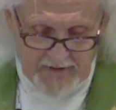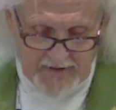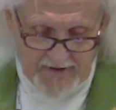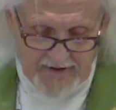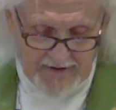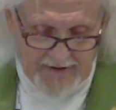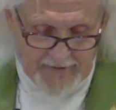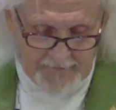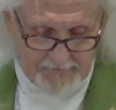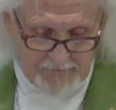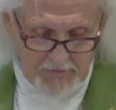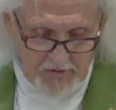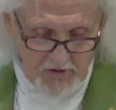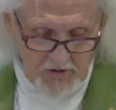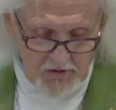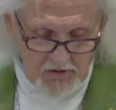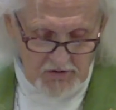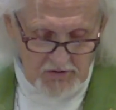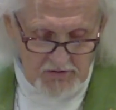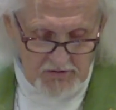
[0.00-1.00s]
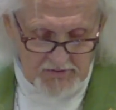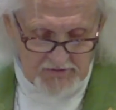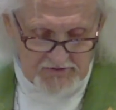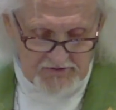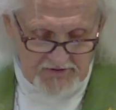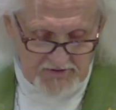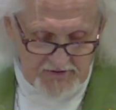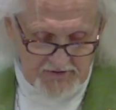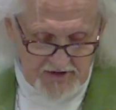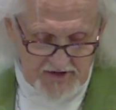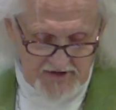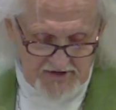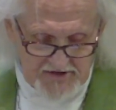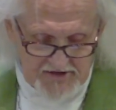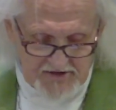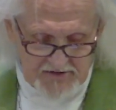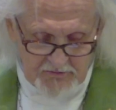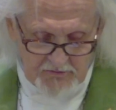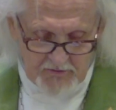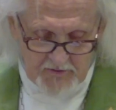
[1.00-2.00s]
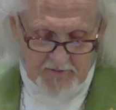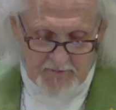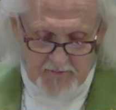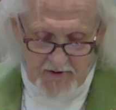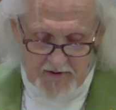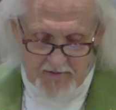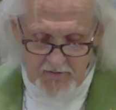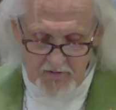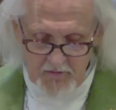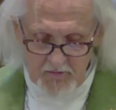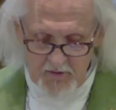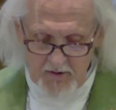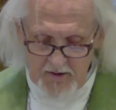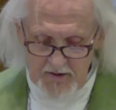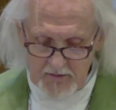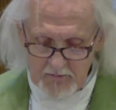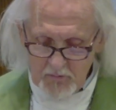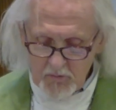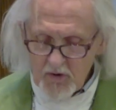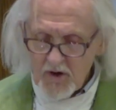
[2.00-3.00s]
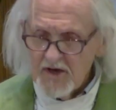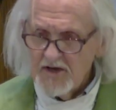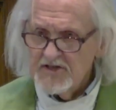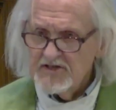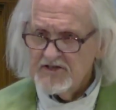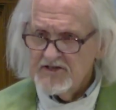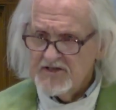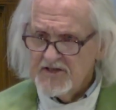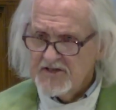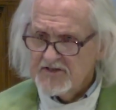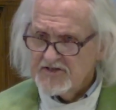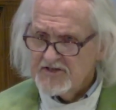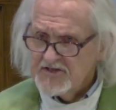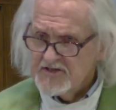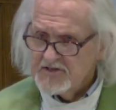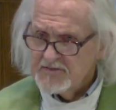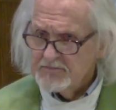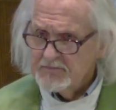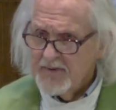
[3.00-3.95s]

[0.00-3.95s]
and Merle doesn't remember what it was that